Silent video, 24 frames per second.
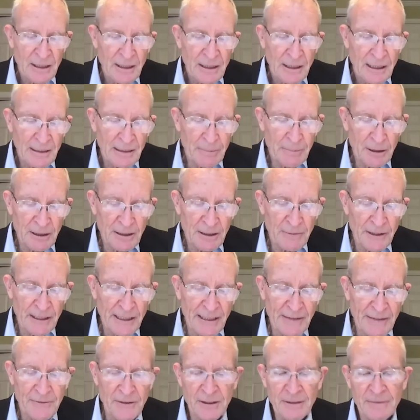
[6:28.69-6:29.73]
I believe we
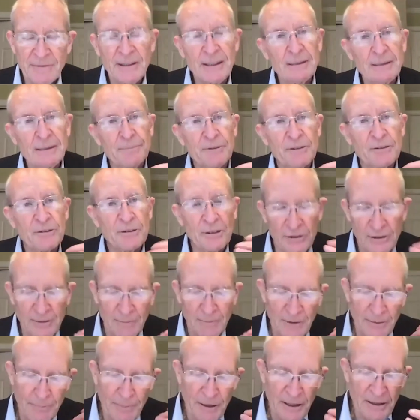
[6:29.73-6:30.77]
have to develop a system
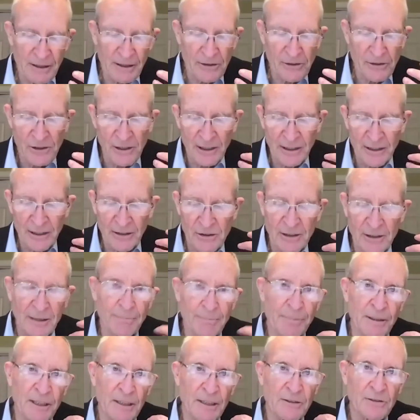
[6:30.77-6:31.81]
to punish Chinese
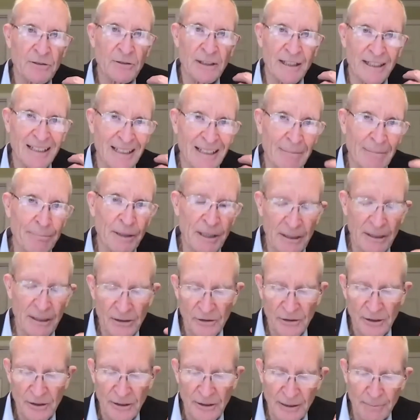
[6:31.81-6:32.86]
companies, the
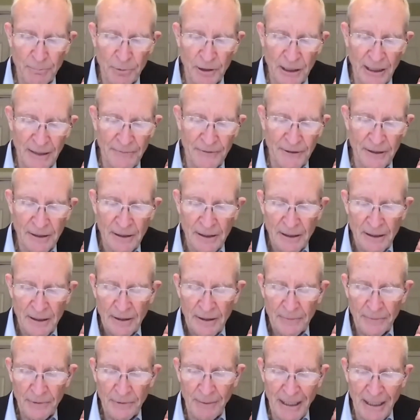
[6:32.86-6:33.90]
companies that profit
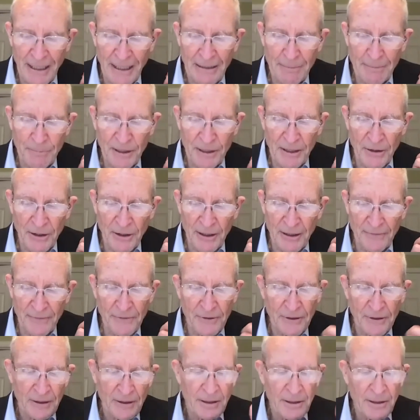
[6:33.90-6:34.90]
from IP theft